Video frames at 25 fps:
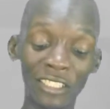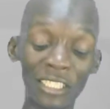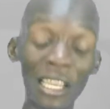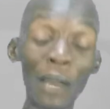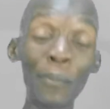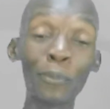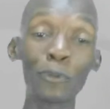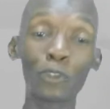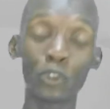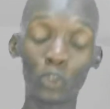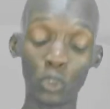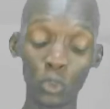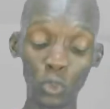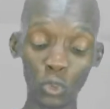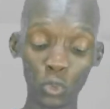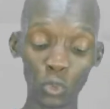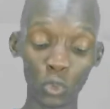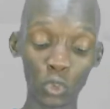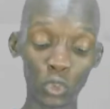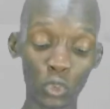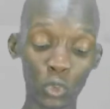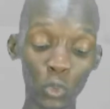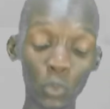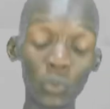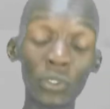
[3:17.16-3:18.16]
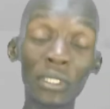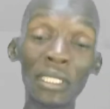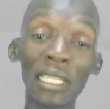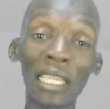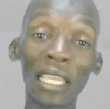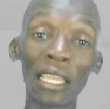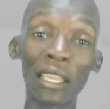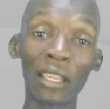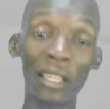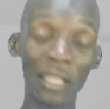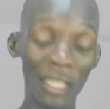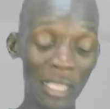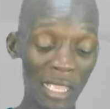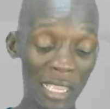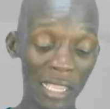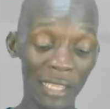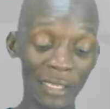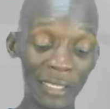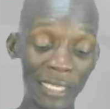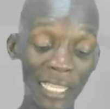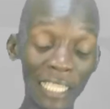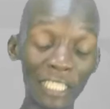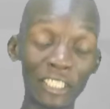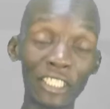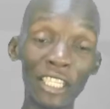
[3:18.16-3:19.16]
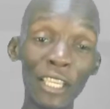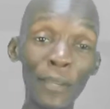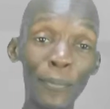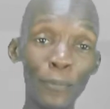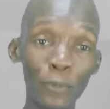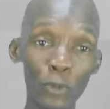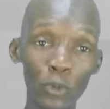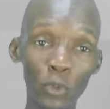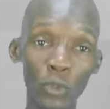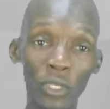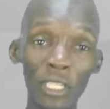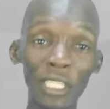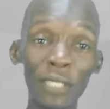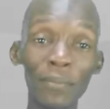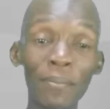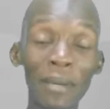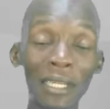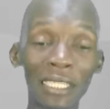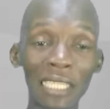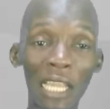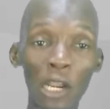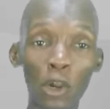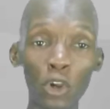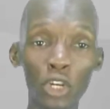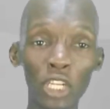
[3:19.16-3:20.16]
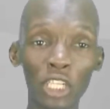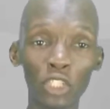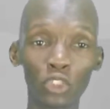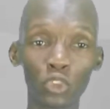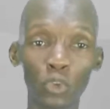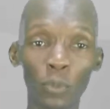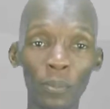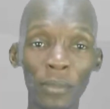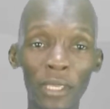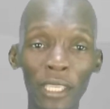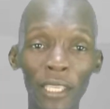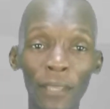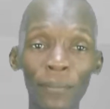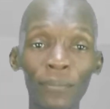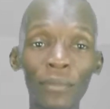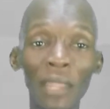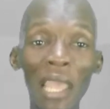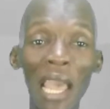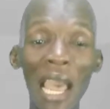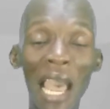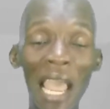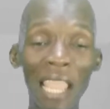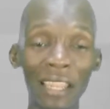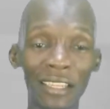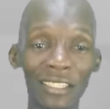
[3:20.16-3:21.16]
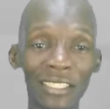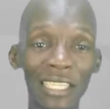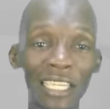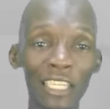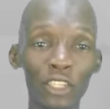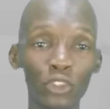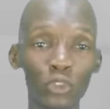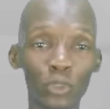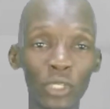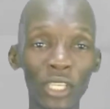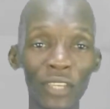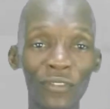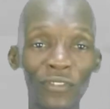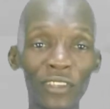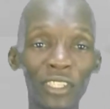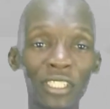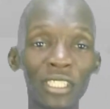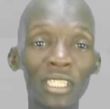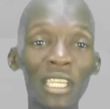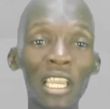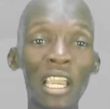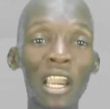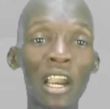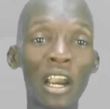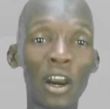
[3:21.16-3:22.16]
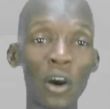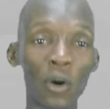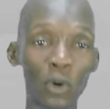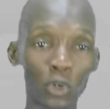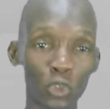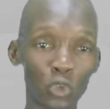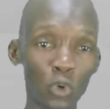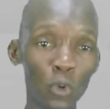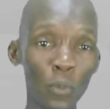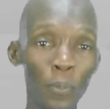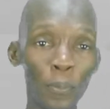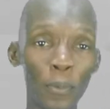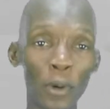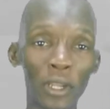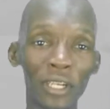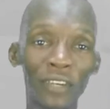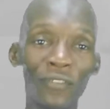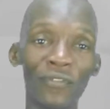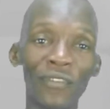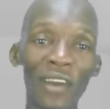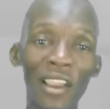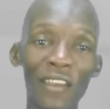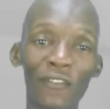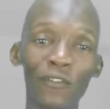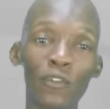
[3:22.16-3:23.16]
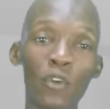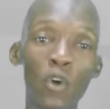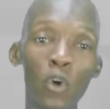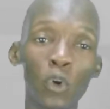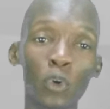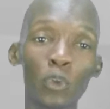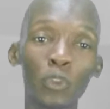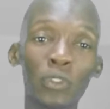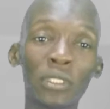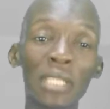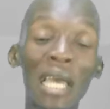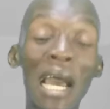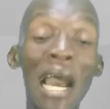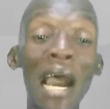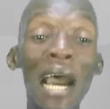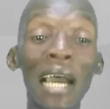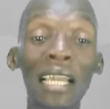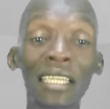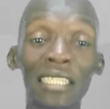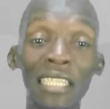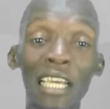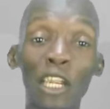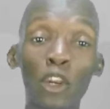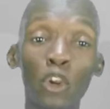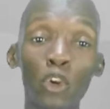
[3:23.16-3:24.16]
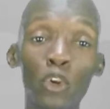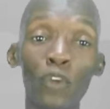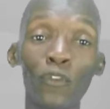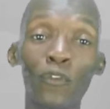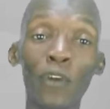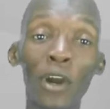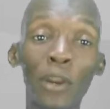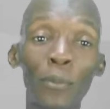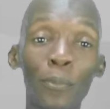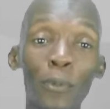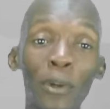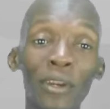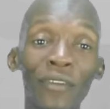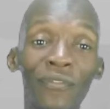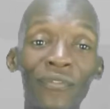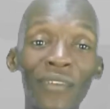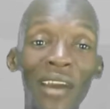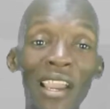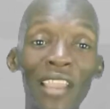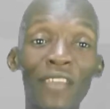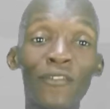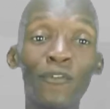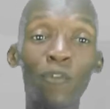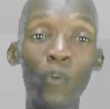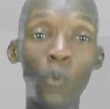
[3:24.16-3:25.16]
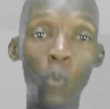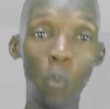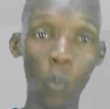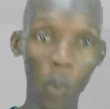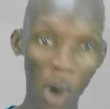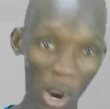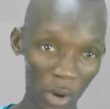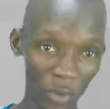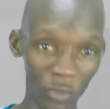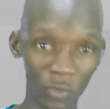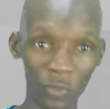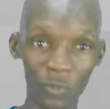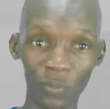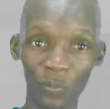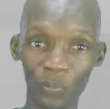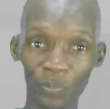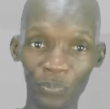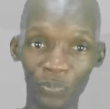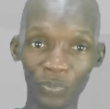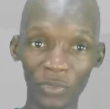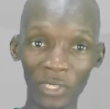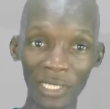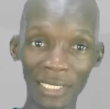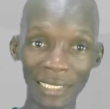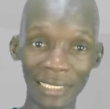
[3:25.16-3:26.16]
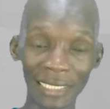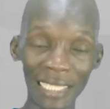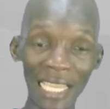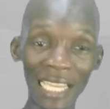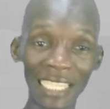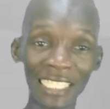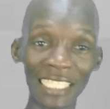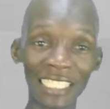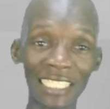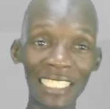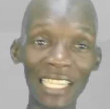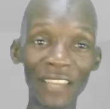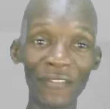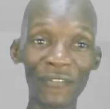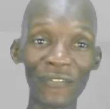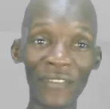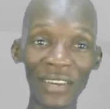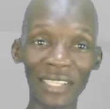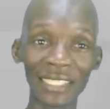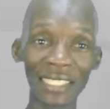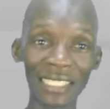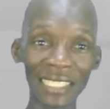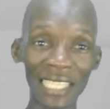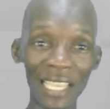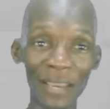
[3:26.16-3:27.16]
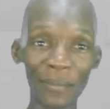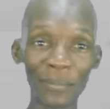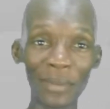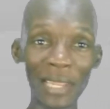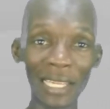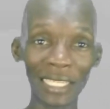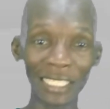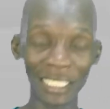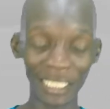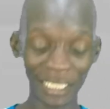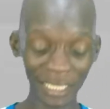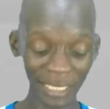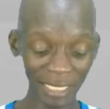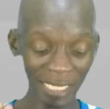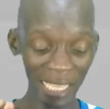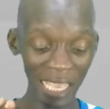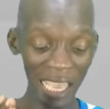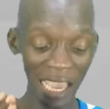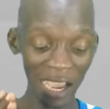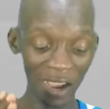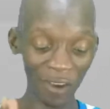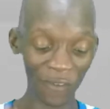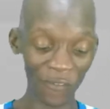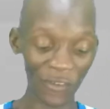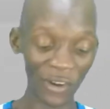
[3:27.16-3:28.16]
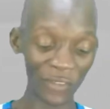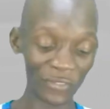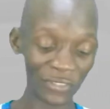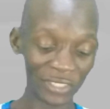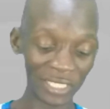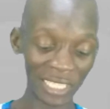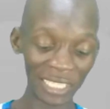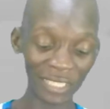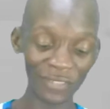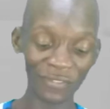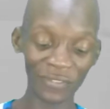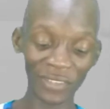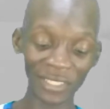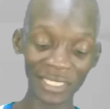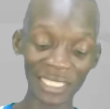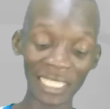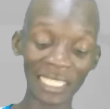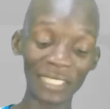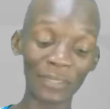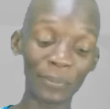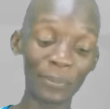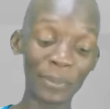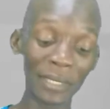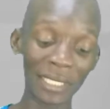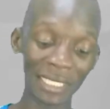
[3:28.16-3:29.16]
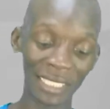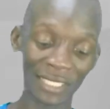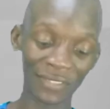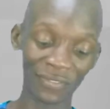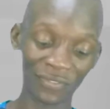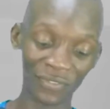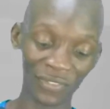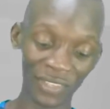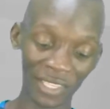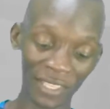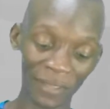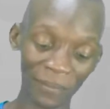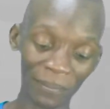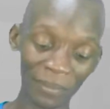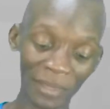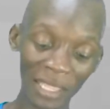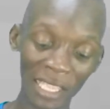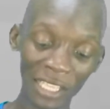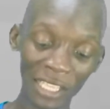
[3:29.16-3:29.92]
up to you to choose the tip you need, but according to me, I decided to give it 2.5 goals at an odd of 1.51. That is the first game, that is Graph Chart versus PSV.